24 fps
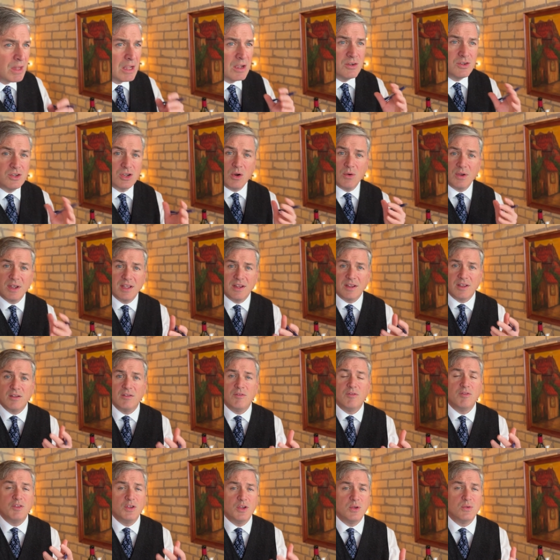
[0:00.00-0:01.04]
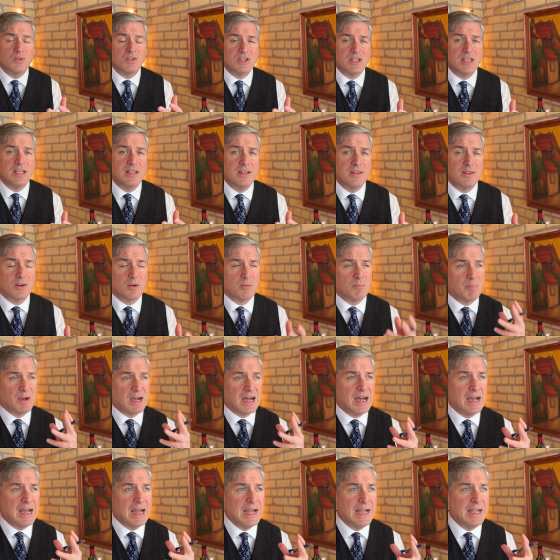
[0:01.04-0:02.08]
Don't get confused either
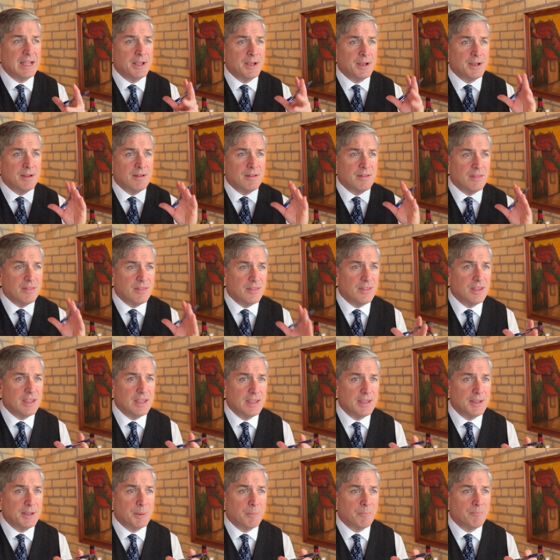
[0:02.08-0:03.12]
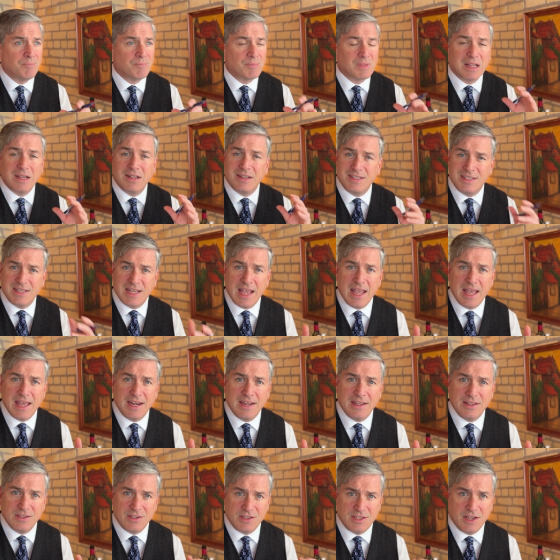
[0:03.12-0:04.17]
by the
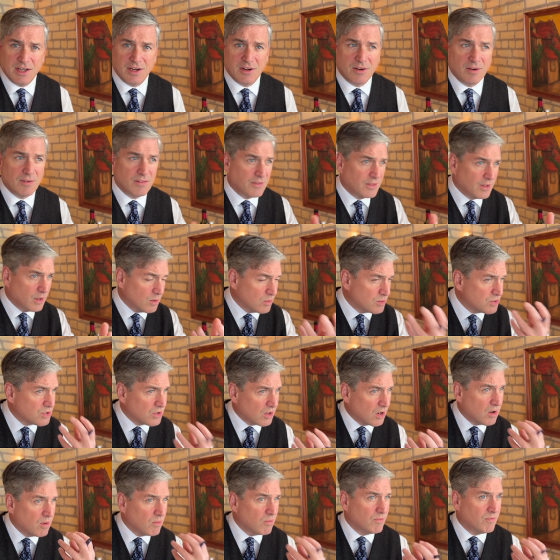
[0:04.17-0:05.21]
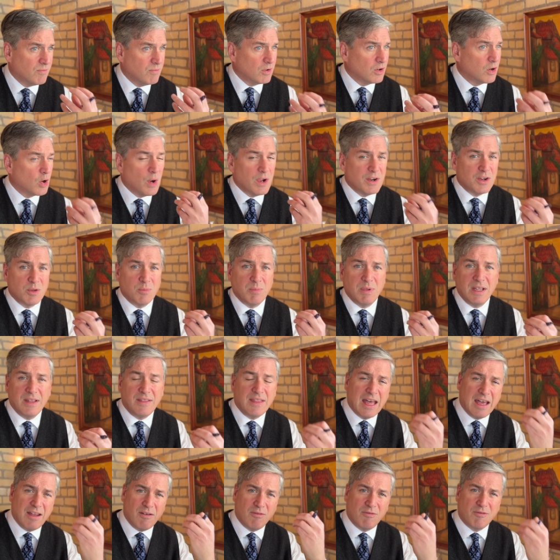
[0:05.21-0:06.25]
tannins here. Those are going to be
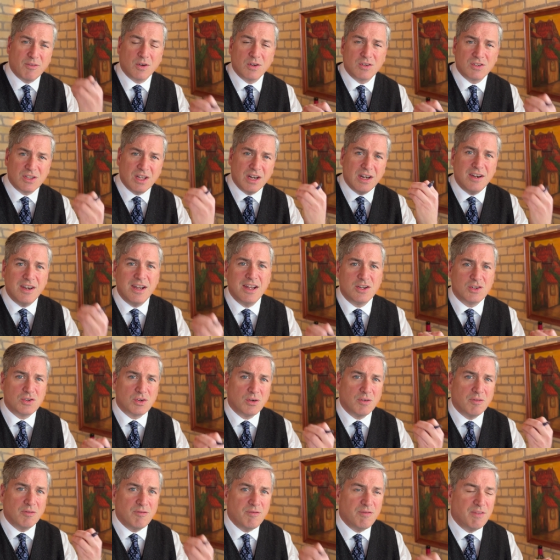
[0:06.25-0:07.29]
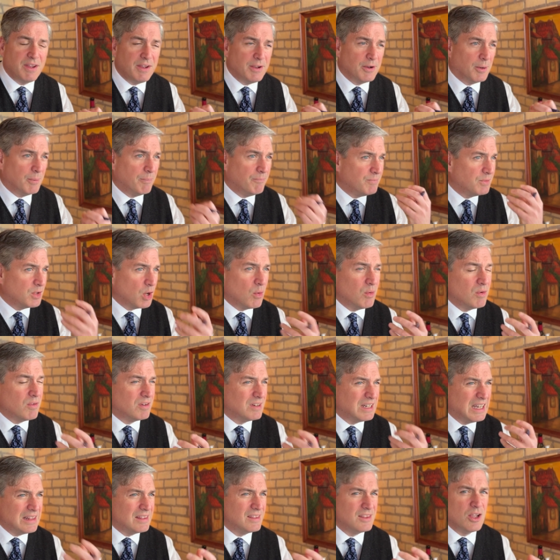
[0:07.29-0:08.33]
that first initial feel. Don't
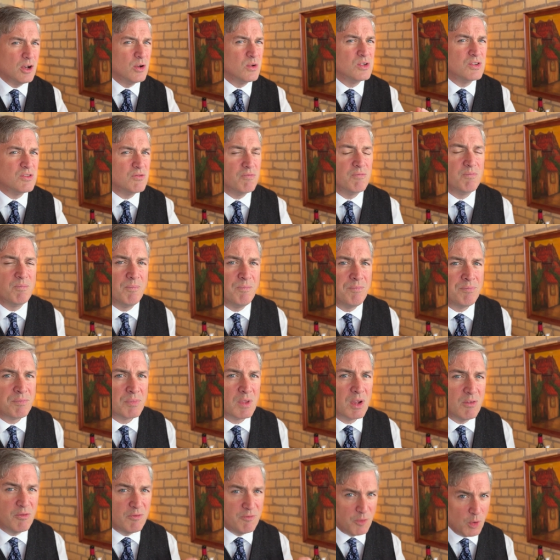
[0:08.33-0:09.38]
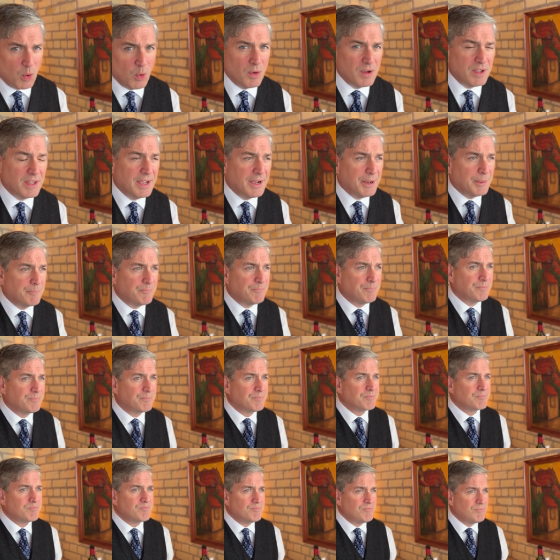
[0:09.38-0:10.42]
let those fool you.
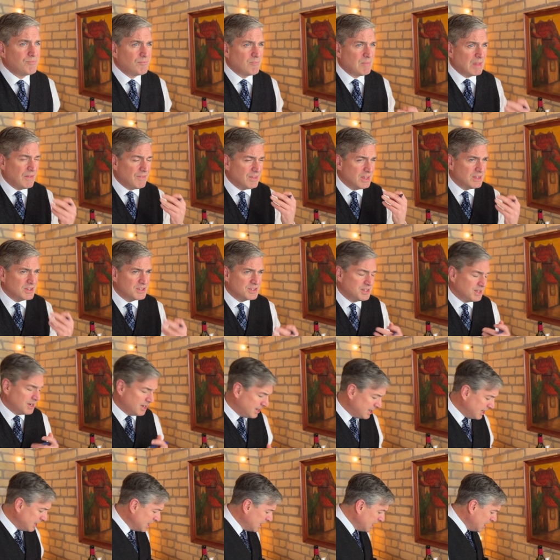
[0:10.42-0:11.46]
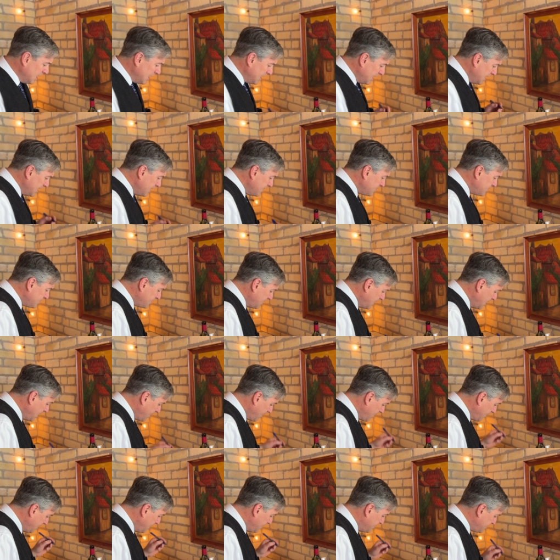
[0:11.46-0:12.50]
The acidity is there.
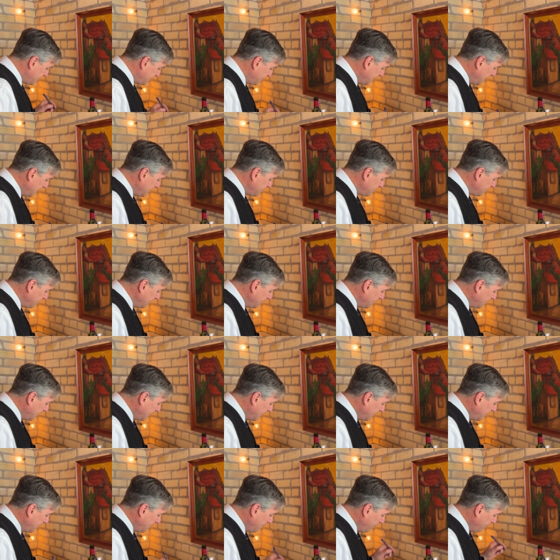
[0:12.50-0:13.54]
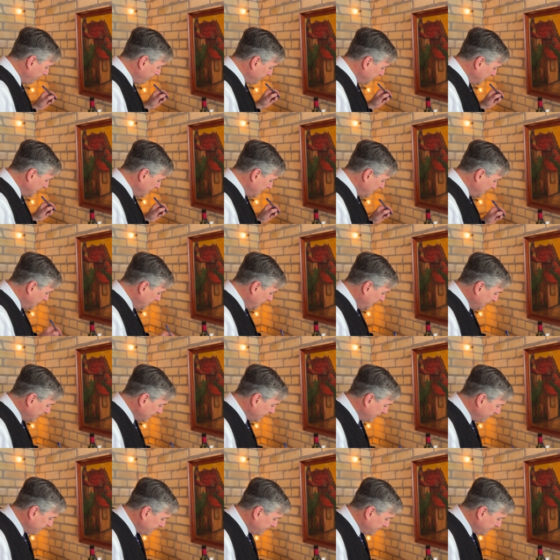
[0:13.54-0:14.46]
It's nicely done. I'll give